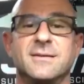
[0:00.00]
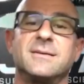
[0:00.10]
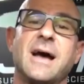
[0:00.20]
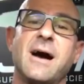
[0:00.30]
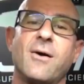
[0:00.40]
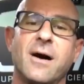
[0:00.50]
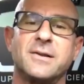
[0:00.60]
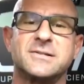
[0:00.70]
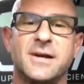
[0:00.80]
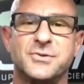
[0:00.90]
Now, how
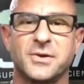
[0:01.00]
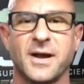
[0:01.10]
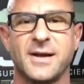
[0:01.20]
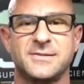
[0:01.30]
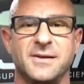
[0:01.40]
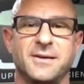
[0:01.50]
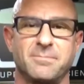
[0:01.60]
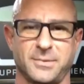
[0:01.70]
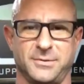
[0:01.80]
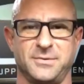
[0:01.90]
does nitric oxide
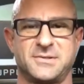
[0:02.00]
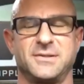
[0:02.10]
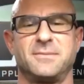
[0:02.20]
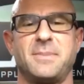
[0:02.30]
get produced in the